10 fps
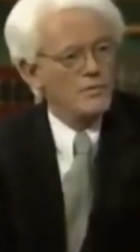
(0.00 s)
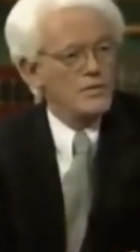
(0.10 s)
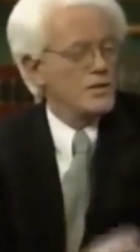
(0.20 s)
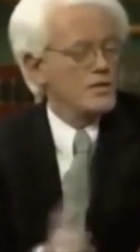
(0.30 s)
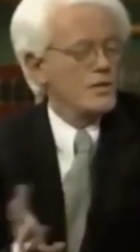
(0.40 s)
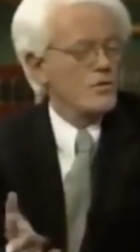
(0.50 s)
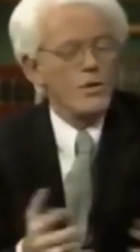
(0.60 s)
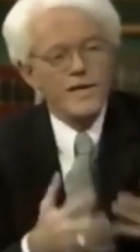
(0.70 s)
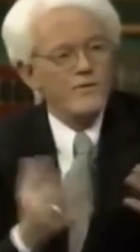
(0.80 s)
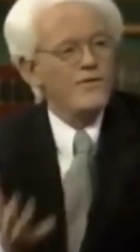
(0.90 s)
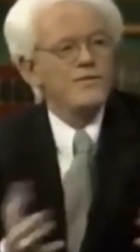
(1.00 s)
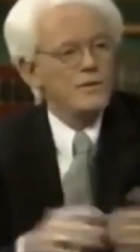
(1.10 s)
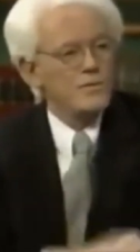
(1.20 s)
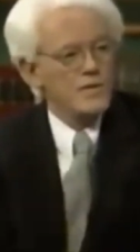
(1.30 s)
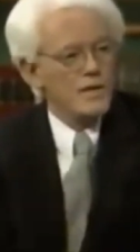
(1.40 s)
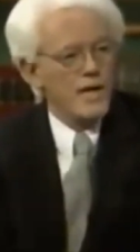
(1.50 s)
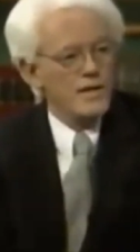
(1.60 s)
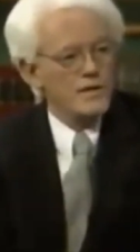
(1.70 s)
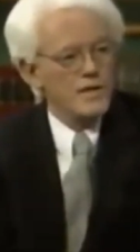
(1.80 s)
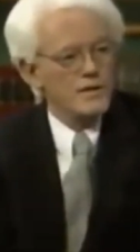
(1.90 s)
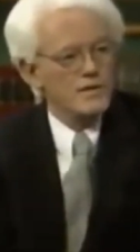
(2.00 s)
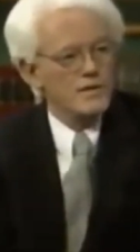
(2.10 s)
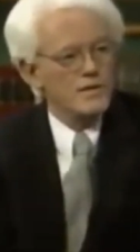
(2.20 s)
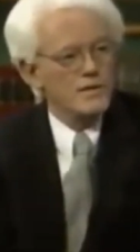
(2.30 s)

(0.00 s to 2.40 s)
You see, still are only in 15% of the United States.